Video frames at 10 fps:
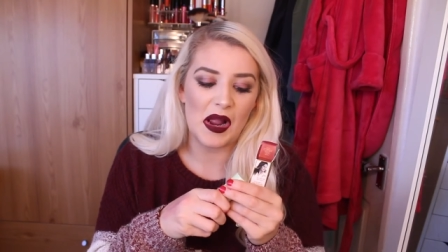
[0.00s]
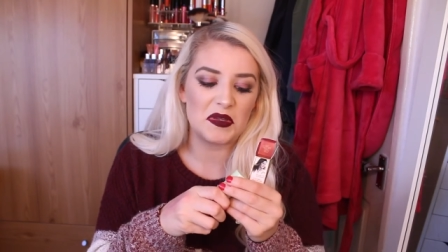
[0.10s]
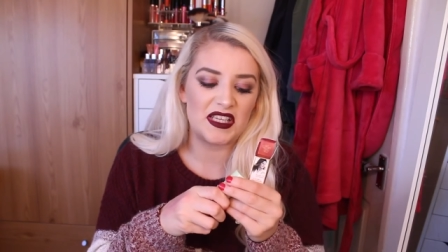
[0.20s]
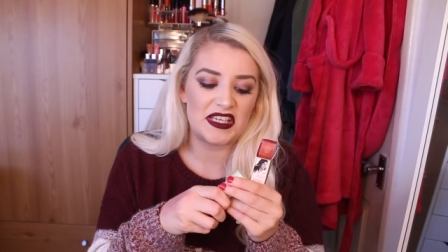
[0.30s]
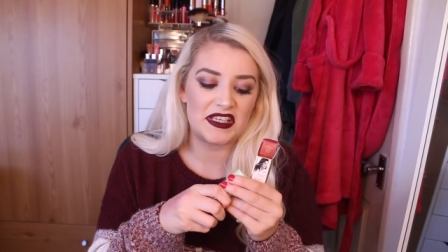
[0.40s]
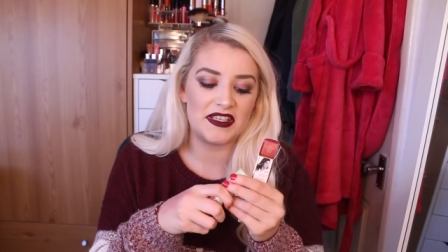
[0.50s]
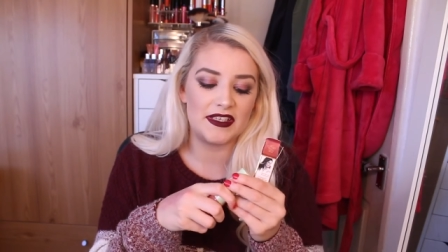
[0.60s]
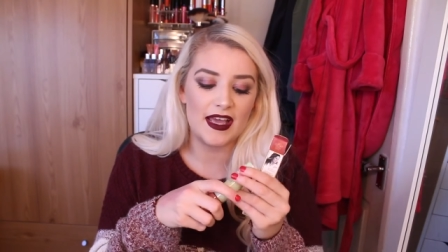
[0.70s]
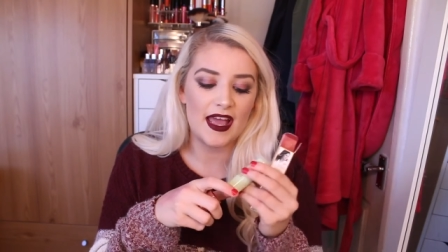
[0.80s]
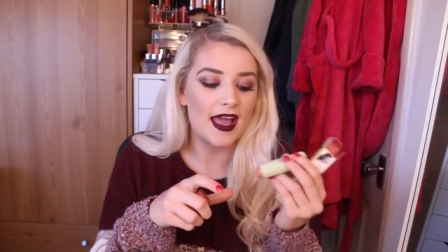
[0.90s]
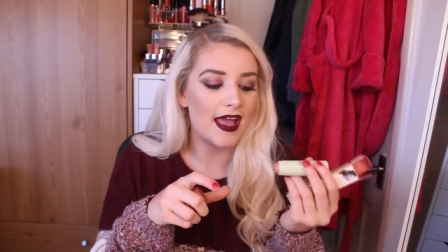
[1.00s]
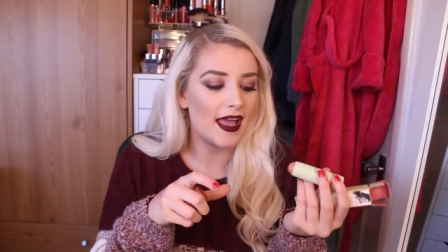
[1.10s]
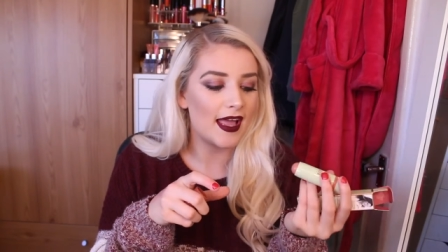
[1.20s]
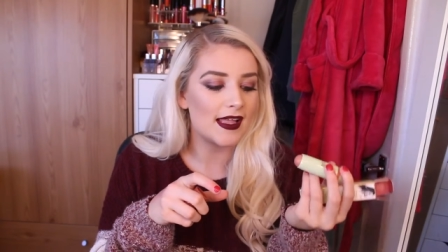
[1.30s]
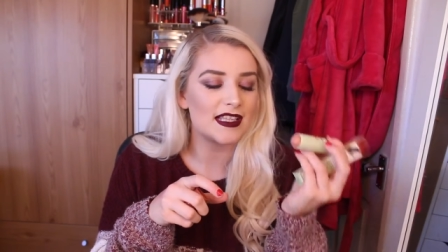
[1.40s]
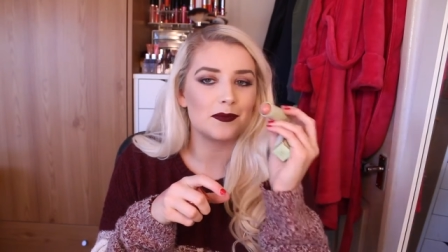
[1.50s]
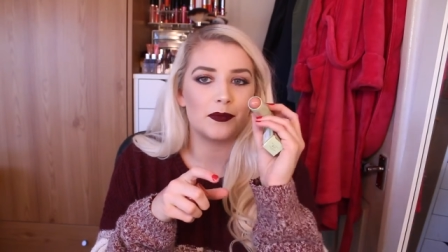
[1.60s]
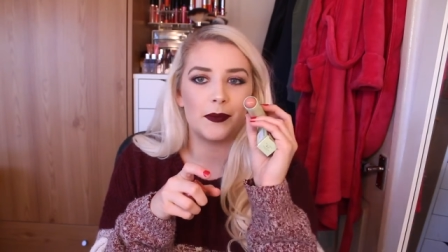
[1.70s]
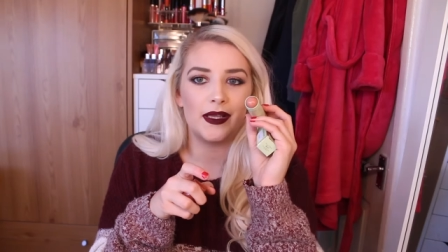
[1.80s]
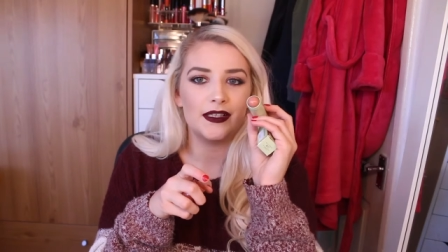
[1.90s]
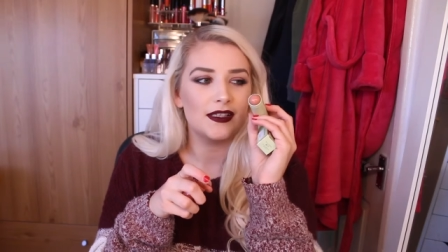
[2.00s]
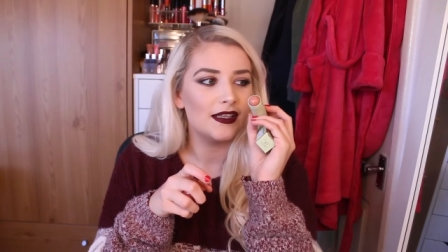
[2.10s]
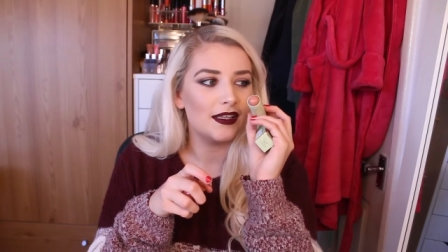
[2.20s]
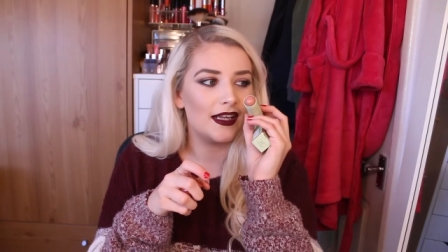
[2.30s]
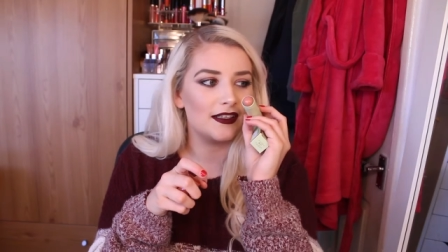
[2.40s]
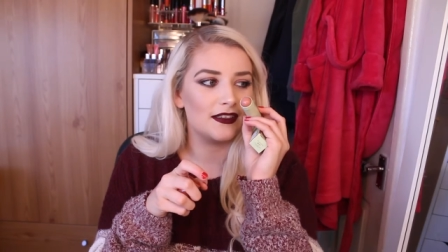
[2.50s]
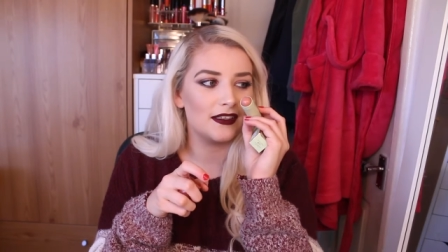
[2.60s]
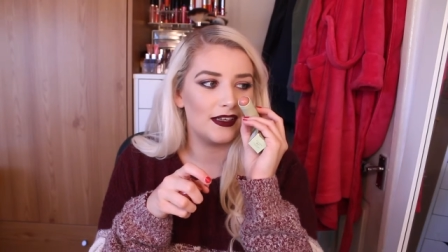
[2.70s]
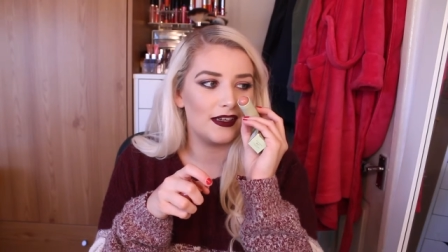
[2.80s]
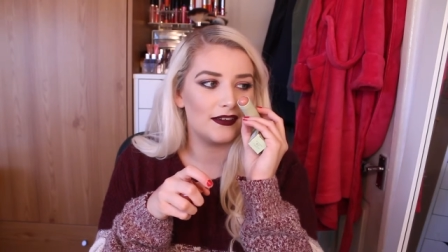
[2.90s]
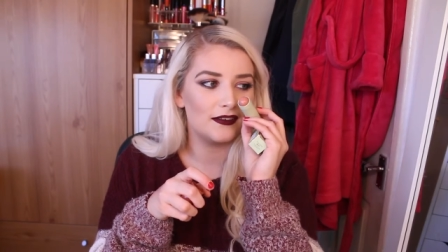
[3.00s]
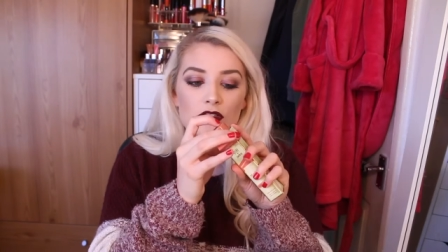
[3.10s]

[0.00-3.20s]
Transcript: I was like, yes baby, like look at that.